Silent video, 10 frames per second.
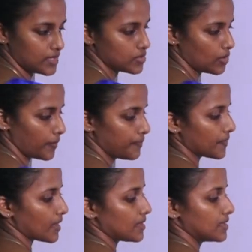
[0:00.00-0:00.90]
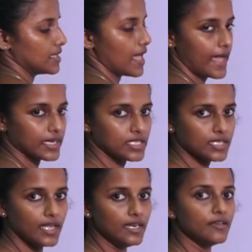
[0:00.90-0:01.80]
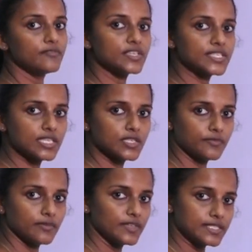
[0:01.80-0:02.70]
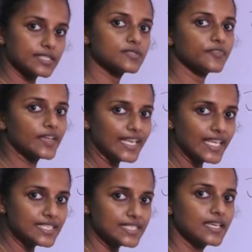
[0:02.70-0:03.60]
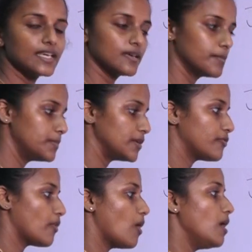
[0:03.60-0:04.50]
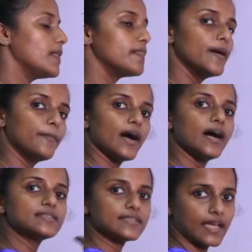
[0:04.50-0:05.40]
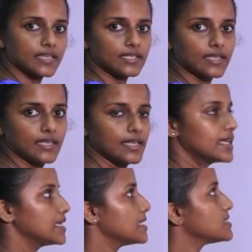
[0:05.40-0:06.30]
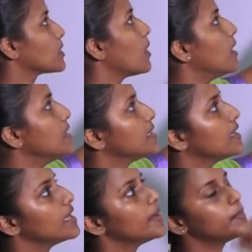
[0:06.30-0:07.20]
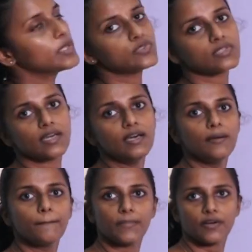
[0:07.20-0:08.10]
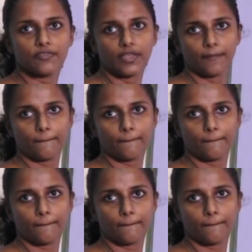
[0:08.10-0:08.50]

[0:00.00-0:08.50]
So the action which is finished before the past action, it is called le plus que parfait.